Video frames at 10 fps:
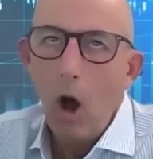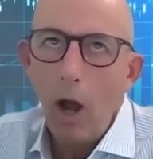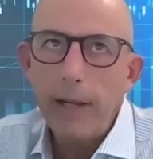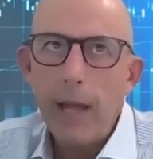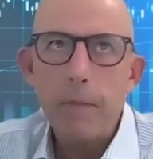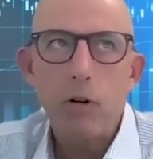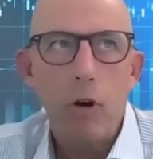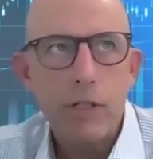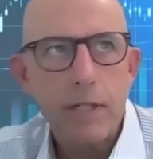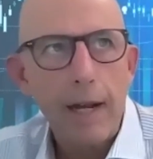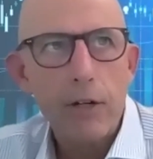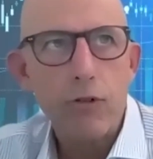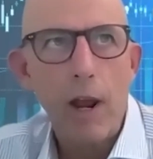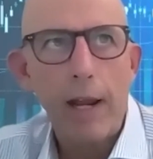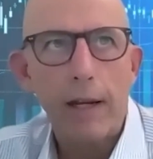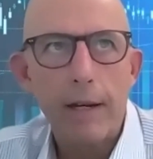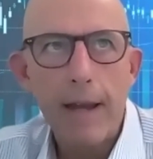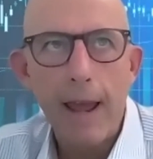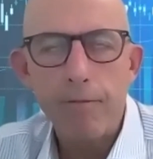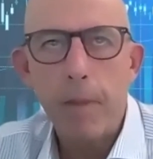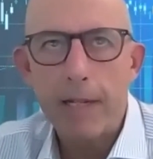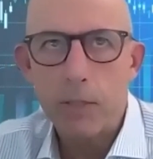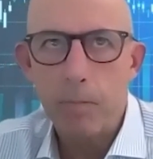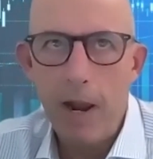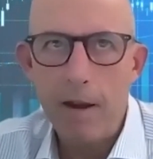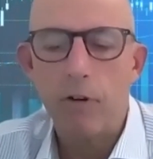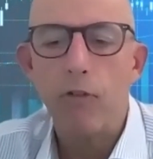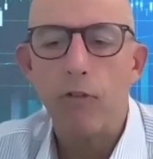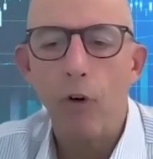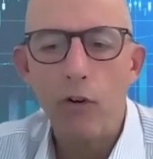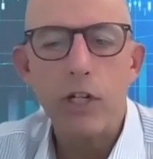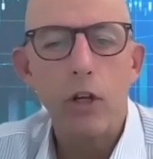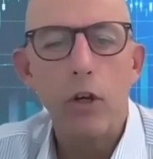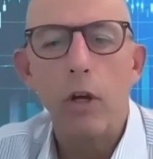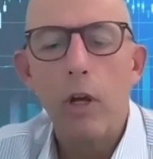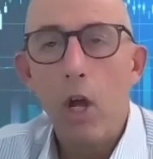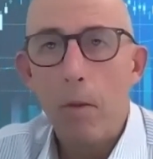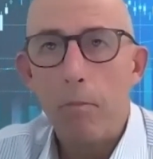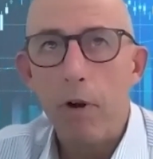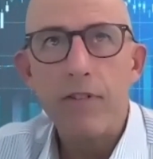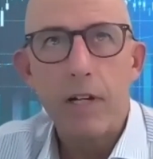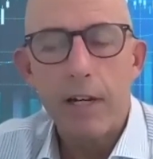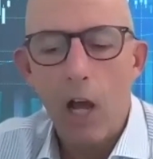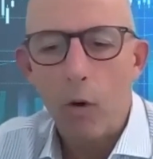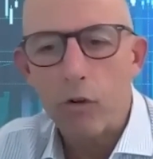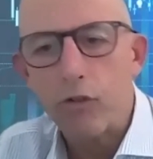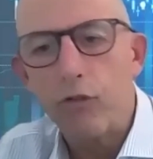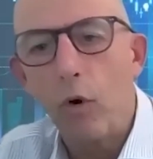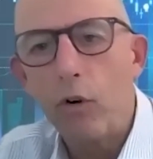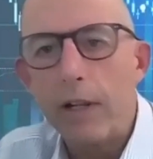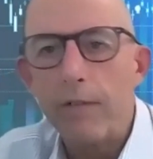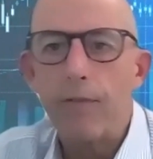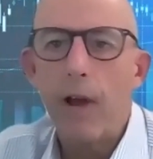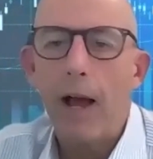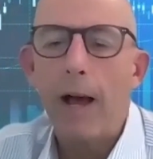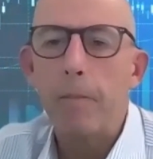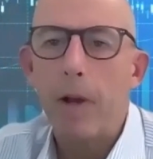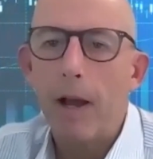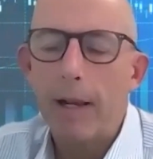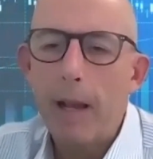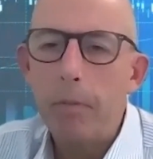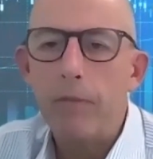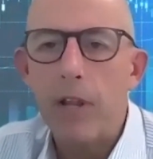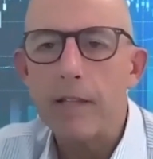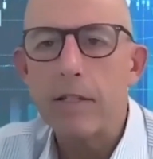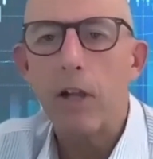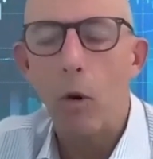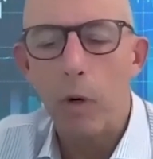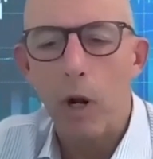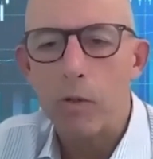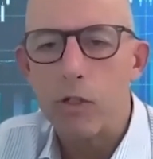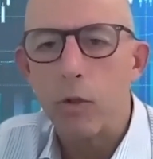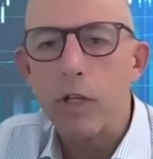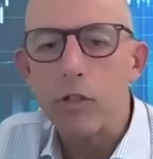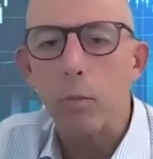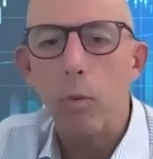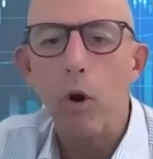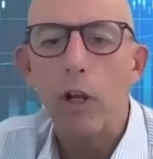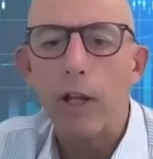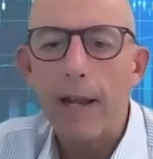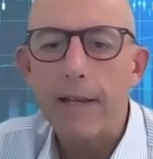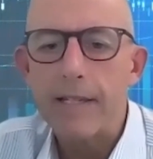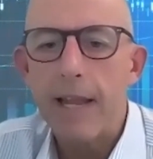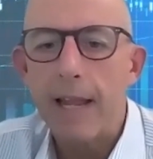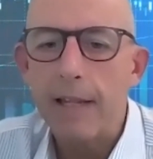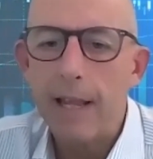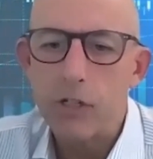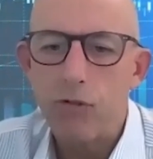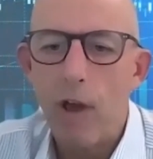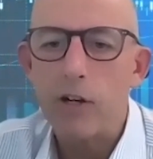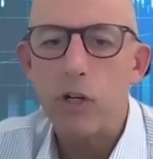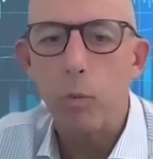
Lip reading: I came across Teletrac Navman's parent, Vontier, previously known as Fortive, a couple of years ago when I was doing some work, and understand their strategy